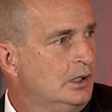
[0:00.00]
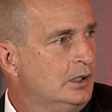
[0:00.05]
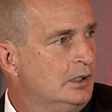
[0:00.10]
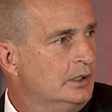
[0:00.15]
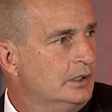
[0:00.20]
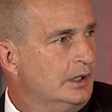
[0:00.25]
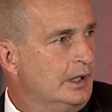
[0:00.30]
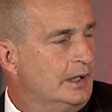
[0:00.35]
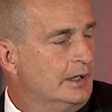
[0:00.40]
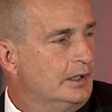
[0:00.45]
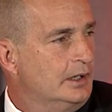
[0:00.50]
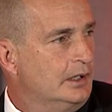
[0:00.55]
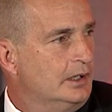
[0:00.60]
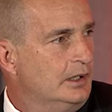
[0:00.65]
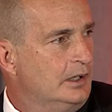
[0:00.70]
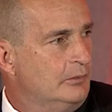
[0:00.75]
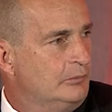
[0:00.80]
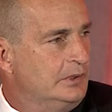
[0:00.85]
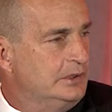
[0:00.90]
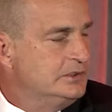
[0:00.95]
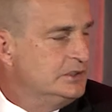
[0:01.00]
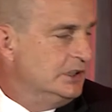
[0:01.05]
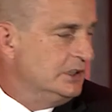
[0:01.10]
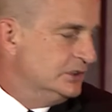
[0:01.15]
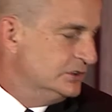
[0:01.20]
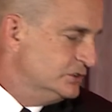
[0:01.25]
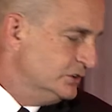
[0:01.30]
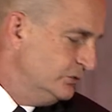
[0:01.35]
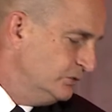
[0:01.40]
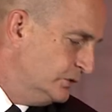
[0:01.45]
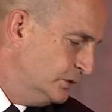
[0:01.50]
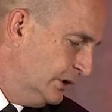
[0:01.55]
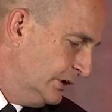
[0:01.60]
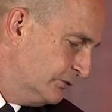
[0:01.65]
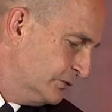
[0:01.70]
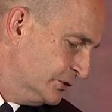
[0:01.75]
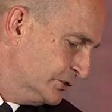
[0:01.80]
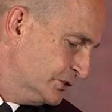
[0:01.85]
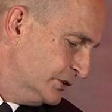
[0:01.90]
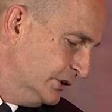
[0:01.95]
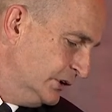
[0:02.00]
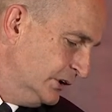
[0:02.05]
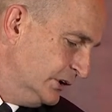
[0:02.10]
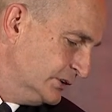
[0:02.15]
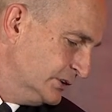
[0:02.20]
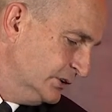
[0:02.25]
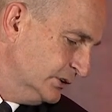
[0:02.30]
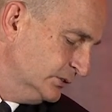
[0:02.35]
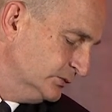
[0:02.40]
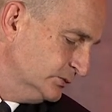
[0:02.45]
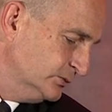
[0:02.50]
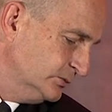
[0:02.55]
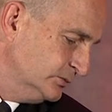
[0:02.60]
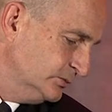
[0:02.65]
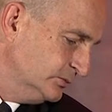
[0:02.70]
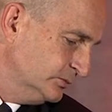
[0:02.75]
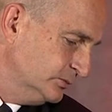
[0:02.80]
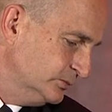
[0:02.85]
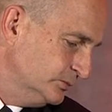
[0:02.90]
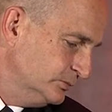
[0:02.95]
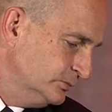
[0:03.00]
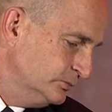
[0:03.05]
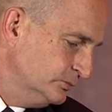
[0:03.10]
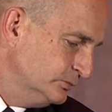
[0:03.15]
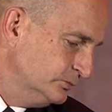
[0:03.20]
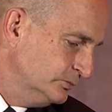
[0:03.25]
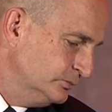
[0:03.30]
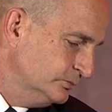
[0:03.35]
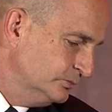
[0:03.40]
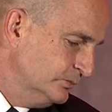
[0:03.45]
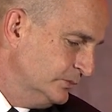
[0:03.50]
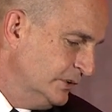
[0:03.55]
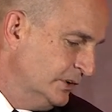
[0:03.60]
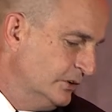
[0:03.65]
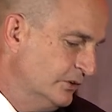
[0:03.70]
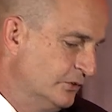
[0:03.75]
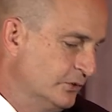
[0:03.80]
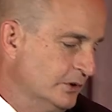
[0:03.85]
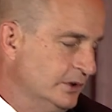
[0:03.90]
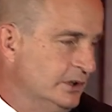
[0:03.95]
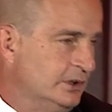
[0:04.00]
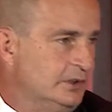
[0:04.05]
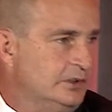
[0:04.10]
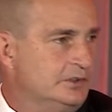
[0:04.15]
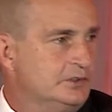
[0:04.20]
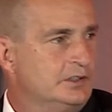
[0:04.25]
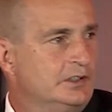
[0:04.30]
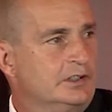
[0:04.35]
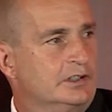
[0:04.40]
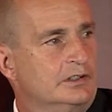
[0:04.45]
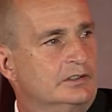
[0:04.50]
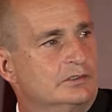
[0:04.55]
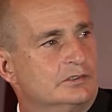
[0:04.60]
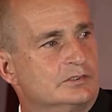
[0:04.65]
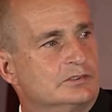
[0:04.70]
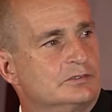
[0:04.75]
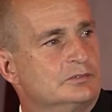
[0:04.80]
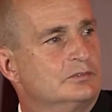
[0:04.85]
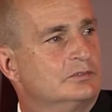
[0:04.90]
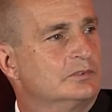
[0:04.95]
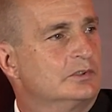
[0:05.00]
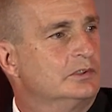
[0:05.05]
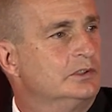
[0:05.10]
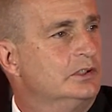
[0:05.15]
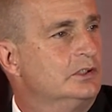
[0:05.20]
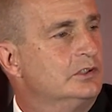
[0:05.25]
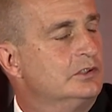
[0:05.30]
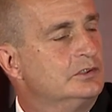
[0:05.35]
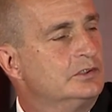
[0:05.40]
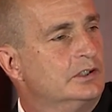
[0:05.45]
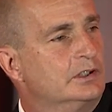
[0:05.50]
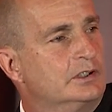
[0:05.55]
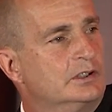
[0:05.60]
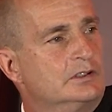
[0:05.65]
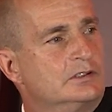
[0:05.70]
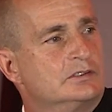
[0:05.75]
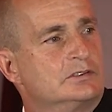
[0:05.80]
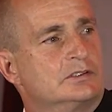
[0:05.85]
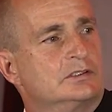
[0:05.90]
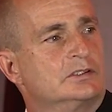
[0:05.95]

You got, how many tickets you've got for sale out there? 300 tickets total. 300 tickets. 300 tickets.